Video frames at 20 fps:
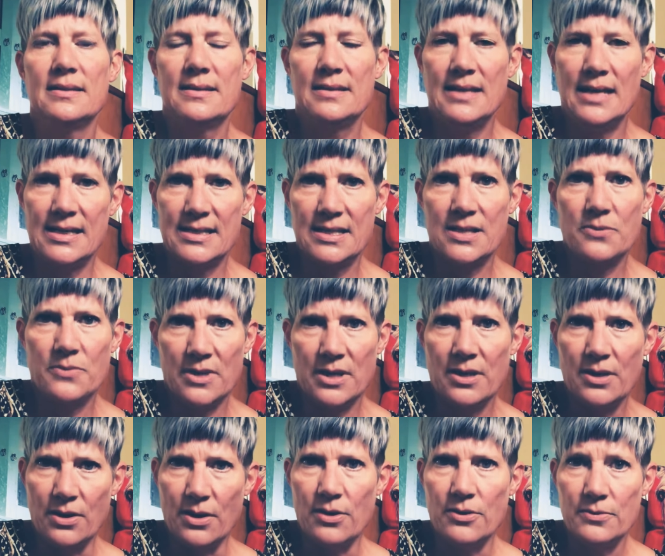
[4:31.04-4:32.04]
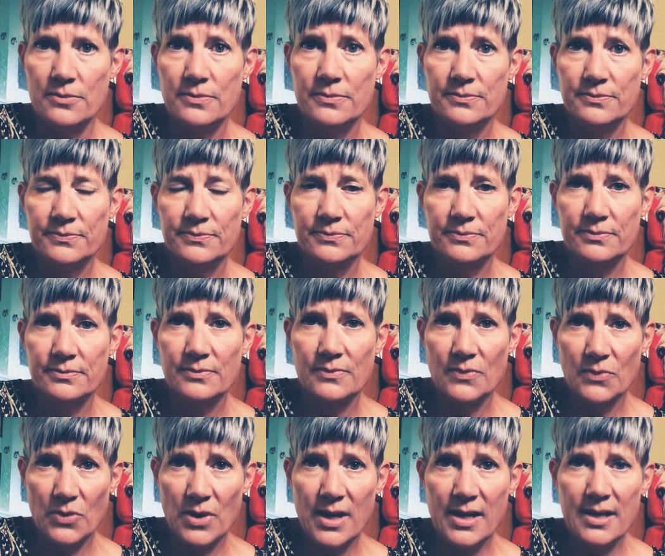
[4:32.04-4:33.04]
that's the way to go,
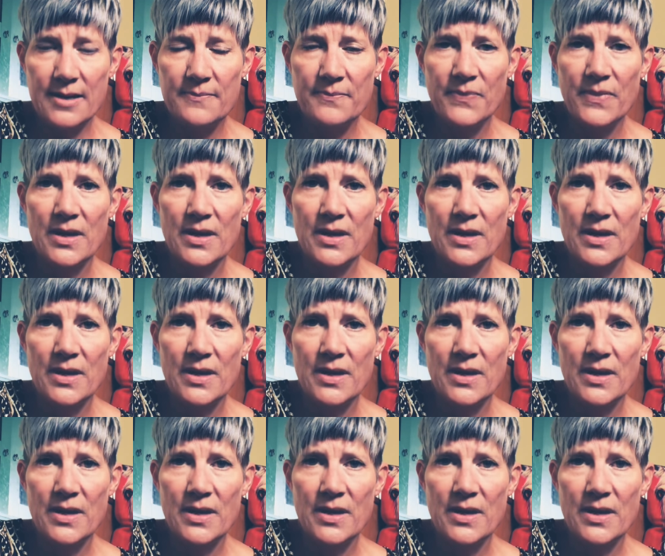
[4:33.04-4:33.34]
right?